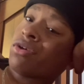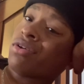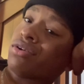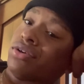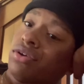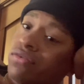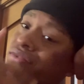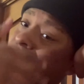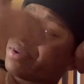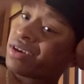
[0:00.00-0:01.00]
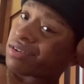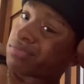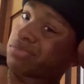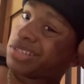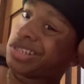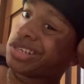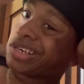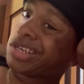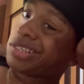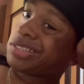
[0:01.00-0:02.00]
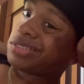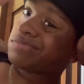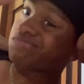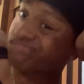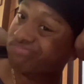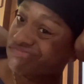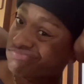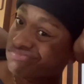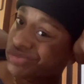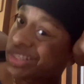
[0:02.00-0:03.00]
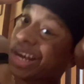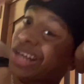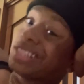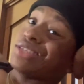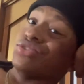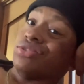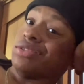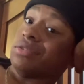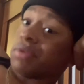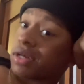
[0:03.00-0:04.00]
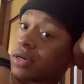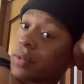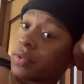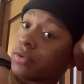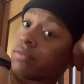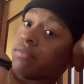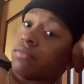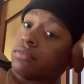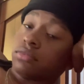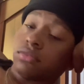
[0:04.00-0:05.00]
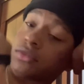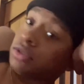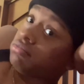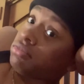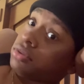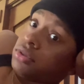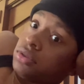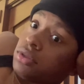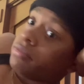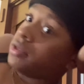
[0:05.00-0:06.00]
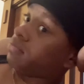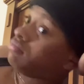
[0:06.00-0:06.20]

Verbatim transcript: You know, if I'm being completely honest, I think you should just break up with him. But, I mean.